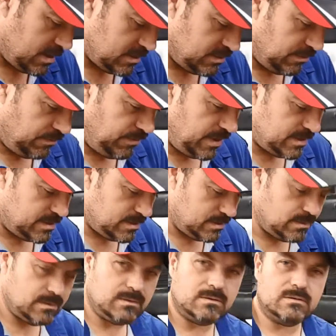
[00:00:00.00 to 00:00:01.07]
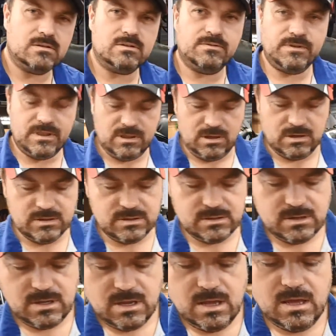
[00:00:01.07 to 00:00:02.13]
to fit those
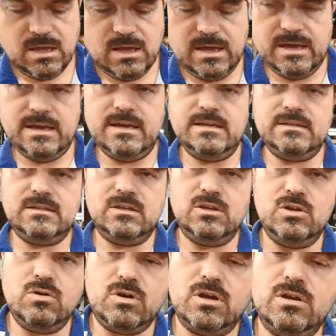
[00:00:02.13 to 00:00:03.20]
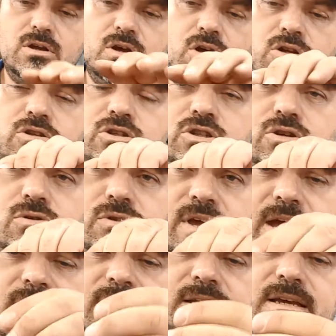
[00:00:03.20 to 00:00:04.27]
is you can undo the
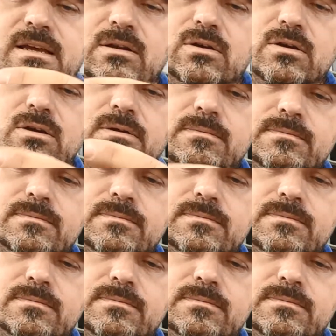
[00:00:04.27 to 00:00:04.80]
end here, look.